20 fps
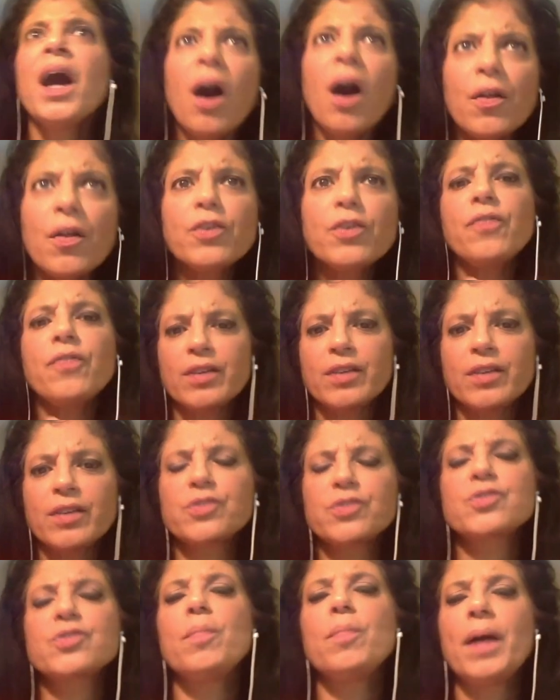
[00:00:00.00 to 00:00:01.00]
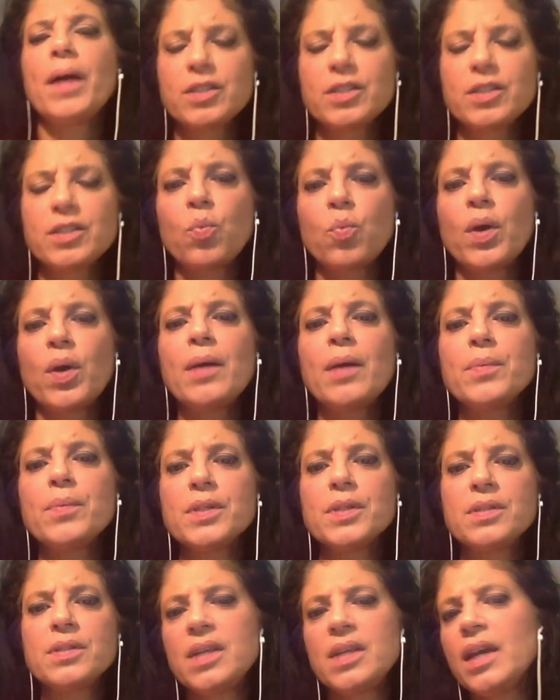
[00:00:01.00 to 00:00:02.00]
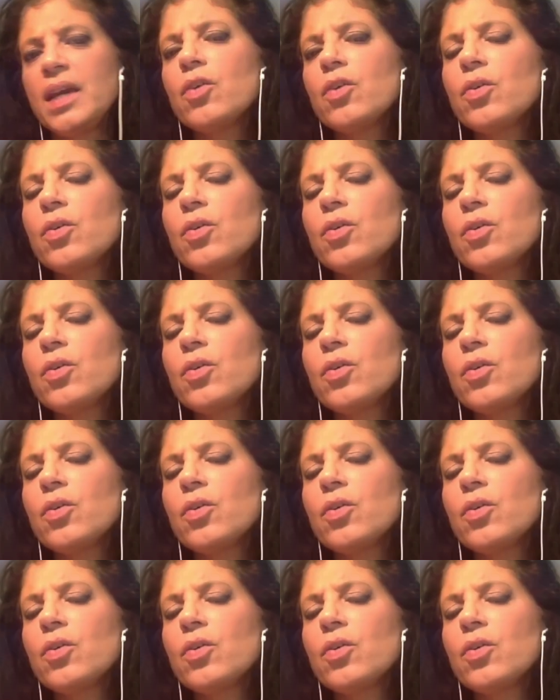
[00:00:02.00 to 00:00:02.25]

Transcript: Other factors go back to what I was saying